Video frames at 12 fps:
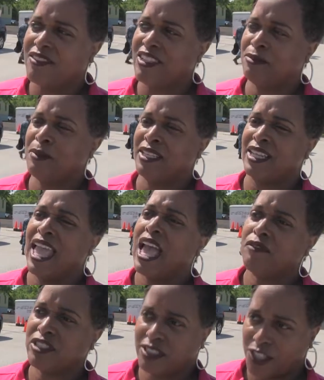of it as being an
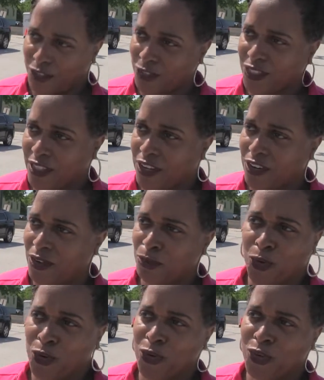adversarial
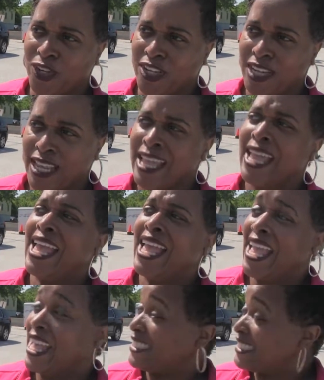word.
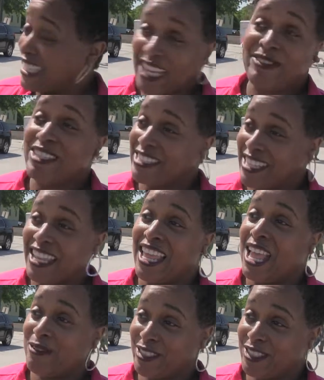Safety is not
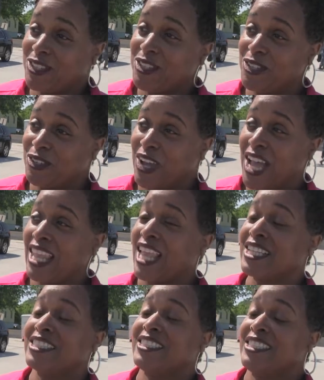adversarial. I
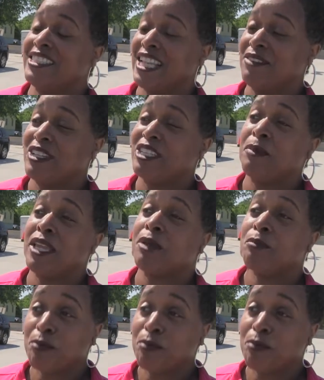like to see safety as being